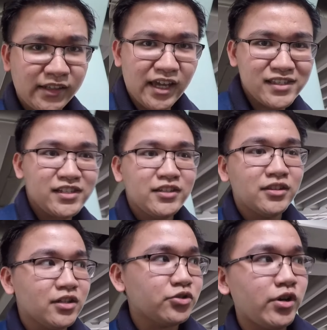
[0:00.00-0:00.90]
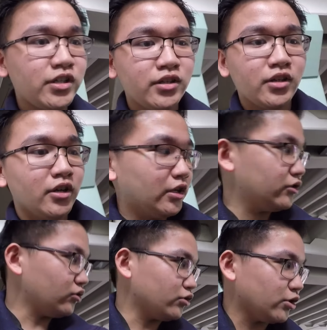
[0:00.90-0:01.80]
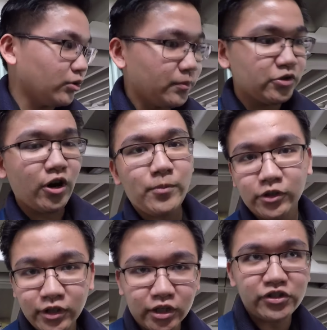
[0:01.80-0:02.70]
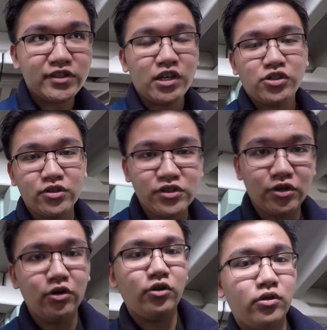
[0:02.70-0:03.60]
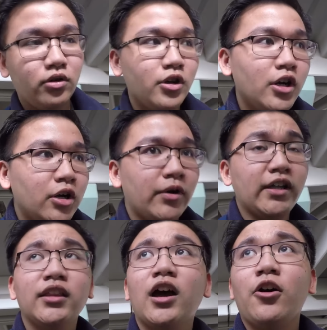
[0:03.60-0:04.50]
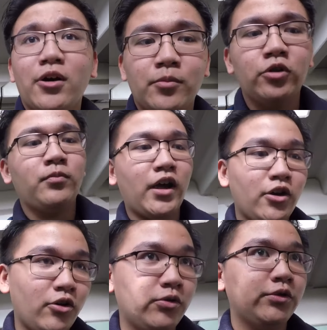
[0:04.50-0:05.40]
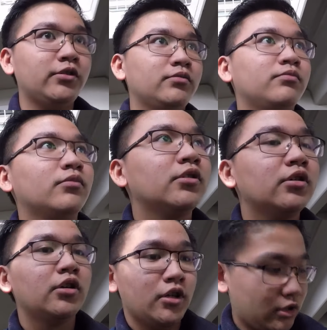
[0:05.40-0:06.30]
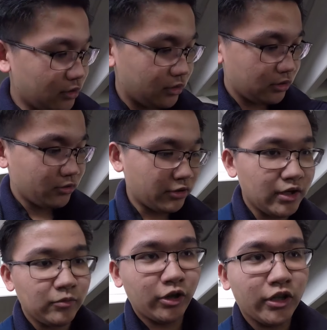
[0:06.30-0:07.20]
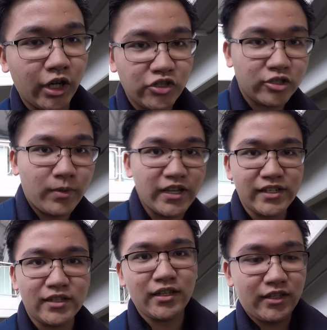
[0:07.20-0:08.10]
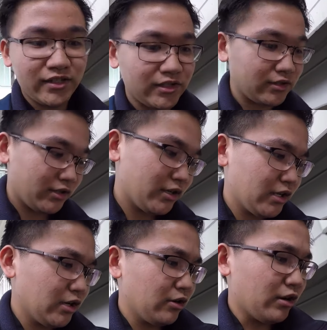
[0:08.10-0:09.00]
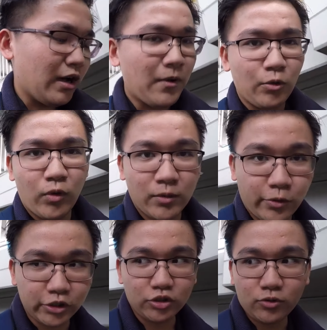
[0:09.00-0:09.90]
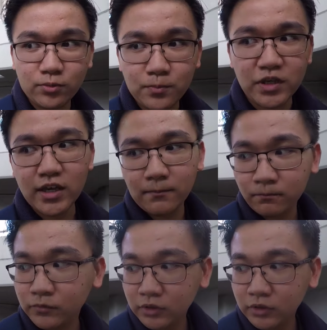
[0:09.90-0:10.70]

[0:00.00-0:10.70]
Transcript: Kezin, the train, so she will be dropping another station, so right now I'm on my own. Okay, I'm gonna catch the bus. I think it's about 1:42 p.m.